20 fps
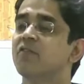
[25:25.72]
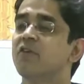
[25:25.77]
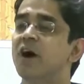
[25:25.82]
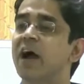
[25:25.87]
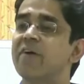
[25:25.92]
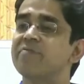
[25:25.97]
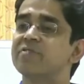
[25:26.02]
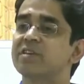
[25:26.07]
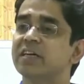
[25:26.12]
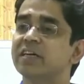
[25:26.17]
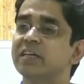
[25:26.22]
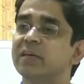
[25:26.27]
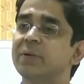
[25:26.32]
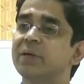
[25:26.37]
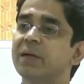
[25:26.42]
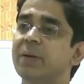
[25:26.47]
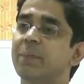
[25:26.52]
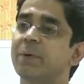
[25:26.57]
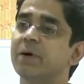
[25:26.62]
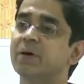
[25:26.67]
5
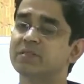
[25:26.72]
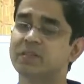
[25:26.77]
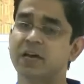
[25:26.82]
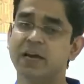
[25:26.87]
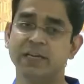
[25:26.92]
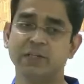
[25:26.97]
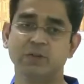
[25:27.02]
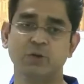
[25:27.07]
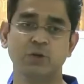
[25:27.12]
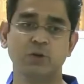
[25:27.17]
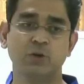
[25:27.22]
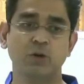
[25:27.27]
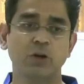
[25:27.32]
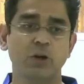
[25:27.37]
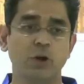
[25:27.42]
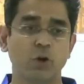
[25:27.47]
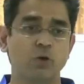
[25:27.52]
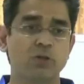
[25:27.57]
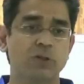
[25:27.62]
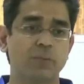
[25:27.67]
centimeter per side. So you
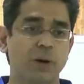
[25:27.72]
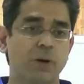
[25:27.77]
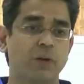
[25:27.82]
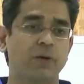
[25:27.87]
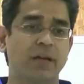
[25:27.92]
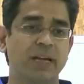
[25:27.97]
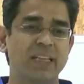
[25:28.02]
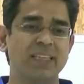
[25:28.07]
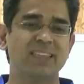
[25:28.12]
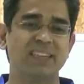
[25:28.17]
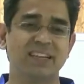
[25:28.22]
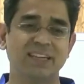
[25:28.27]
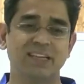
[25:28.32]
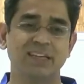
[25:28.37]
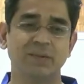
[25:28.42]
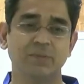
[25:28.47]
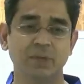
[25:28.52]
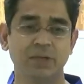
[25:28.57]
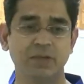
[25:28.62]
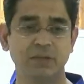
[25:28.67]
can close about 10
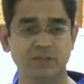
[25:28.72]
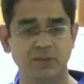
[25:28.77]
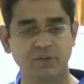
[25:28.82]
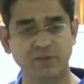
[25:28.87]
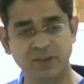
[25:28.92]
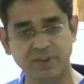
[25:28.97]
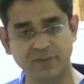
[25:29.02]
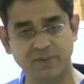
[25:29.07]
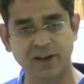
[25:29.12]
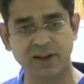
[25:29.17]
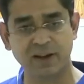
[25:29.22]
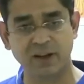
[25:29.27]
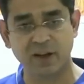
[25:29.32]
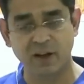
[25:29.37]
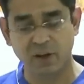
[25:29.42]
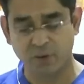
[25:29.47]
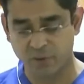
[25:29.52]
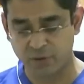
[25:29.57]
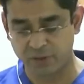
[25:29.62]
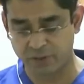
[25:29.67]
centimeters of defect
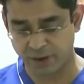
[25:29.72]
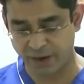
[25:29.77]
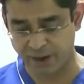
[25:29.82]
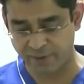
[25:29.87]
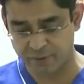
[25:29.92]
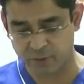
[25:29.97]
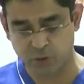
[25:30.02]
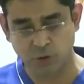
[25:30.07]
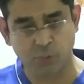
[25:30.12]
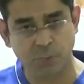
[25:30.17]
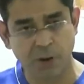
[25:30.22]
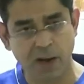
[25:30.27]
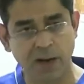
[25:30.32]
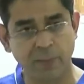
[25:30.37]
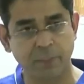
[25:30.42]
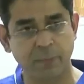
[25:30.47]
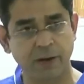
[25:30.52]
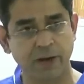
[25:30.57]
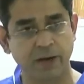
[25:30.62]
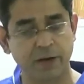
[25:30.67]
with Rivstopa
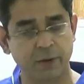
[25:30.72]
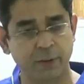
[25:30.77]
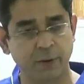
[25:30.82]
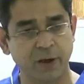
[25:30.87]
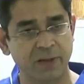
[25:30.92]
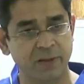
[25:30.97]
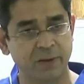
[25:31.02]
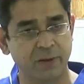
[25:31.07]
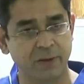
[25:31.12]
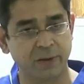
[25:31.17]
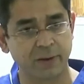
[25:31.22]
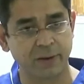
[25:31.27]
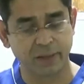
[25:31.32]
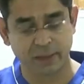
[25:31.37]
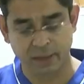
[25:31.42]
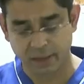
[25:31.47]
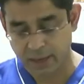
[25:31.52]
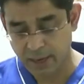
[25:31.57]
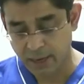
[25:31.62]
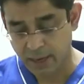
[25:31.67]
and bring it together.
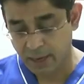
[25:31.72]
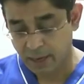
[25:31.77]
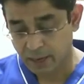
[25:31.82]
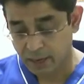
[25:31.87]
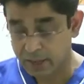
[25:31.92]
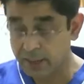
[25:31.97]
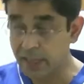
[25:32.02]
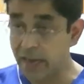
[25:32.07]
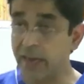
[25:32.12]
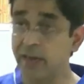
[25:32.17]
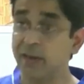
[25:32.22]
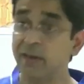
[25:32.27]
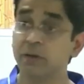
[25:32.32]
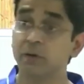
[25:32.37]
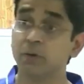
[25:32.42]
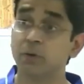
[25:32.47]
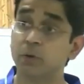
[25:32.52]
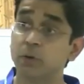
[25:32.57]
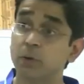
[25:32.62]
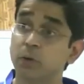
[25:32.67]
Then
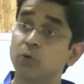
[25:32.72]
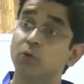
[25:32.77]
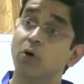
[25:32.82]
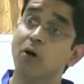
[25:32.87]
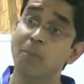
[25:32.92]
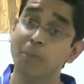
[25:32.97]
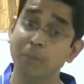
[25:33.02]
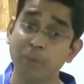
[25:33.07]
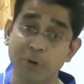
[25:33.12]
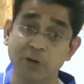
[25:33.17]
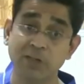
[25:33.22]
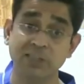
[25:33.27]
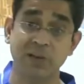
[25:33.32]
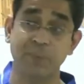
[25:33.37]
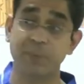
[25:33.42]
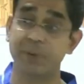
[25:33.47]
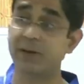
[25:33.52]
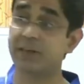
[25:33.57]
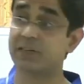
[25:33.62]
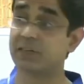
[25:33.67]
you could do component
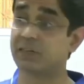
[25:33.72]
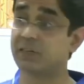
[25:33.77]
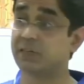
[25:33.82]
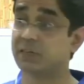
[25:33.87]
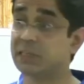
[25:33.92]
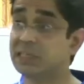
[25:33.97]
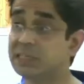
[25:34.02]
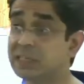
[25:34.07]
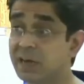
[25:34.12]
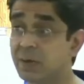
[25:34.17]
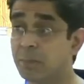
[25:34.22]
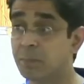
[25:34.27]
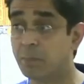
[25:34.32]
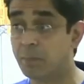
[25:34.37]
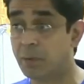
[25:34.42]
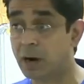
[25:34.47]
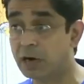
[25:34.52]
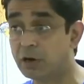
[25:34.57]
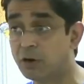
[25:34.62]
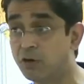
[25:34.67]
separation. These are
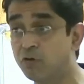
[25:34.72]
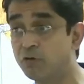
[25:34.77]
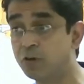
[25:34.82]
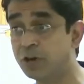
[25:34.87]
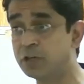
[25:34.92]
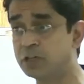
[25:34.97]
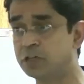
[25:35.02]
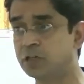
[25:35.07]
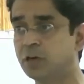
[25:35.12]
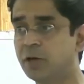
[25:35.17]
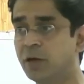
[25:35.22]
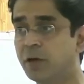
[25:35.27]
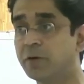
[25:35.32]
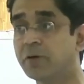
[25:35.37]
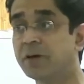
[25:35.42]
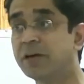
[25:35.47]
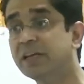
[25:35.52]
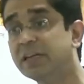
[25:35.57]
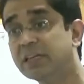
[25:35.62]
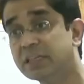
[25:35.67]
myofascial
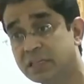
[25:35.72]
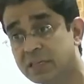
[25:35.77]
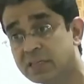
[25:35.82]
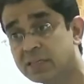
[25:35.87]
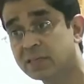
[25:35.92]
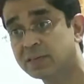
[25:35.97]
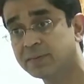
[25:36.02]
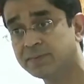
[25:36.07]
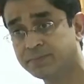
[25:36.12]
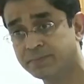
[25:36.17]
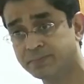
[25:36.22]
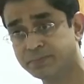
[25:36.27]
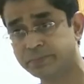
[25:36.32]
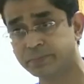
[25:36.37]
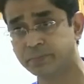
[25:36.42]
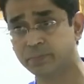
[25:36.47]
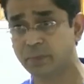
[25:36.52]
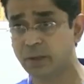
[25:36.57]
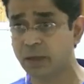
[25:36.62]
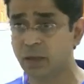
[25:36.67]
releases
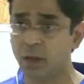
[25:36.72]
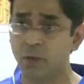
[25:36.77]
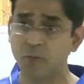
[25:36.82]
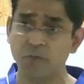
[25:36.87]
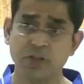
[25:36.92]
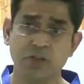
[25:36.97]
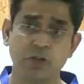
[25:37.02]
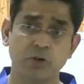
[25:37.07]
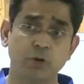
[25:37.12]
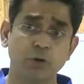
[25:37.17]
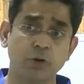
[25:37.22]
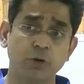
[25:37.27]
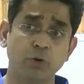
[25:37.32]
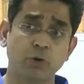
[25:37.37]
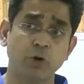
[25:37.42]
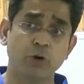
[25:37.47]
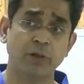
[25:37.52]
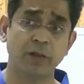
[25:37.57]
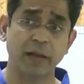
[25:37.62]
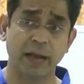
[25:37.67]
which you could
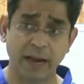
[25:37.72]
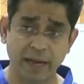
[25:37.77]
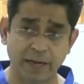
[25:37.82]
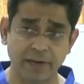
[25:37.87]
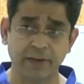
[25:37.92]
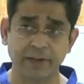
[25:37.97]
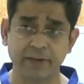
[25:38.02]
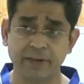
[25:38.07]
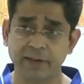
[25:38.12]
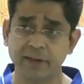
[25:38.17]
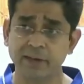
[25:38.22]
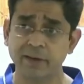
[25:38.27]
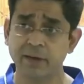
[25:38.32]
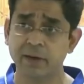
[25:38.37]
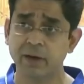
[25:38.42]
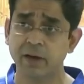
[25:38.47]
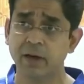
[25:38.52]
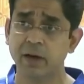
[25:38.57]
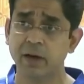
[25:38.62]
do on the anteriorly,